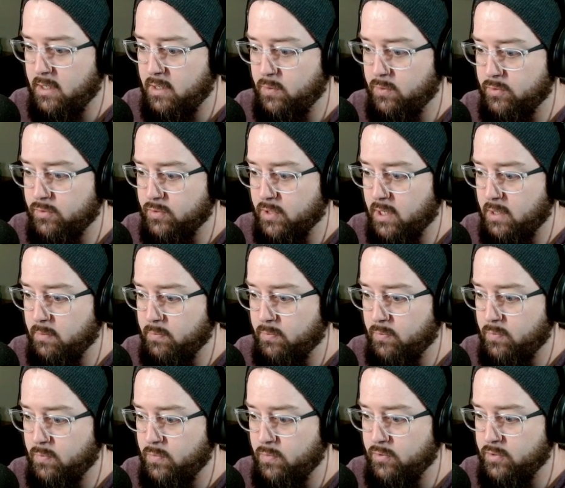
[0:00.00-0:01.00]
He was dried up,
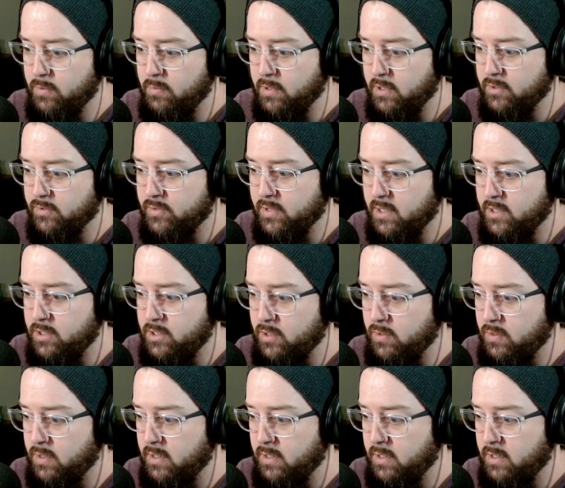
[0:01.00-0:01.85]
resembling a statue,